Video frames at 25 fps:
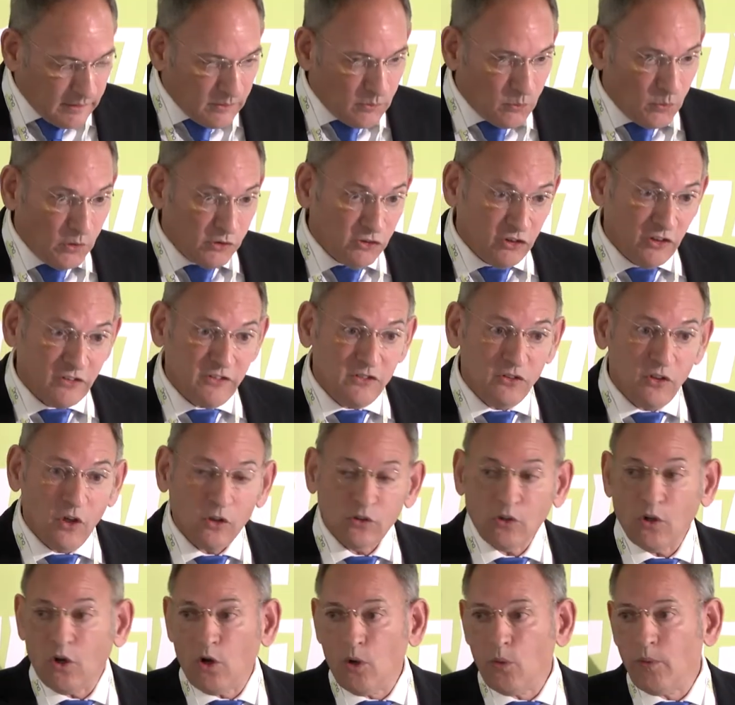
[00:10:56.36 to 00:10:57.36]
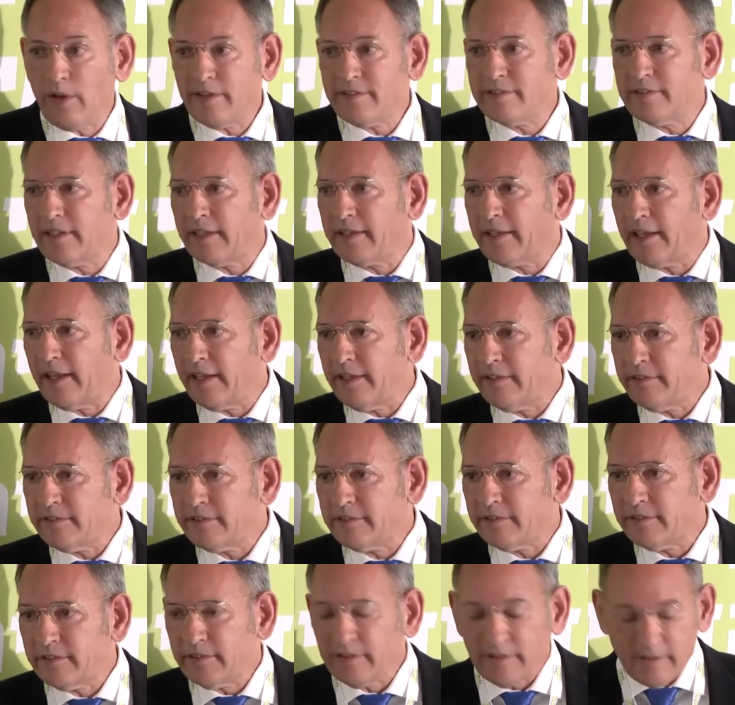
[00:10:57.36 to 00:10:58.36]
which is not always the
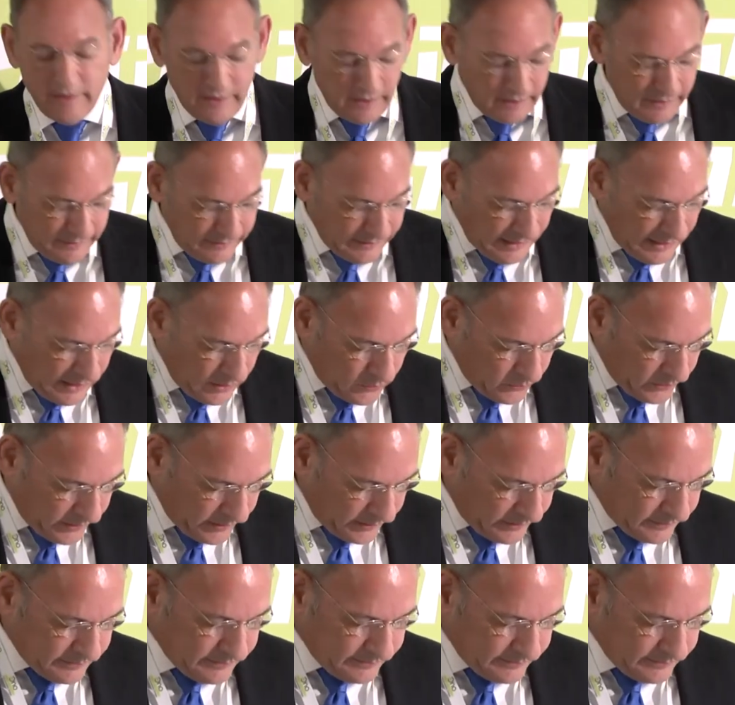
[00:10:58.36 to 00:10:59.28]
case in Delaware.